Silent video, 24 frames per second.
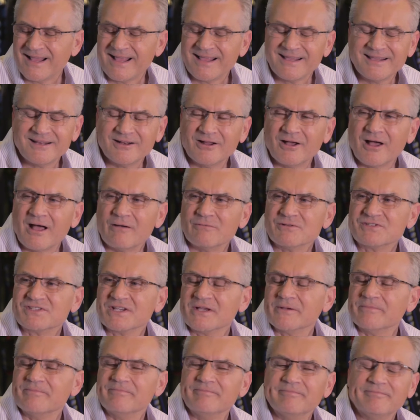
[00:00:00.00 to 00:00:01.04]
No, I was
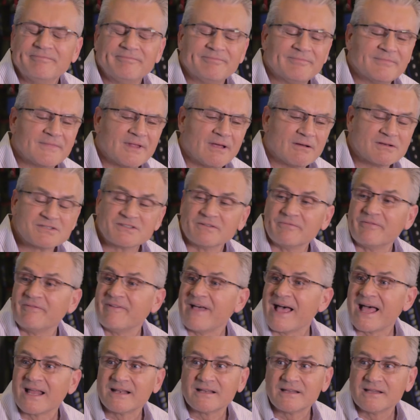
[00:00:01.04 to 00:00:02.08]
a
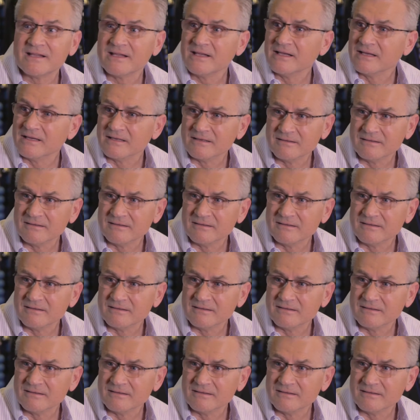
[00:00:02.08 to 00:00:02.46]
fat kid.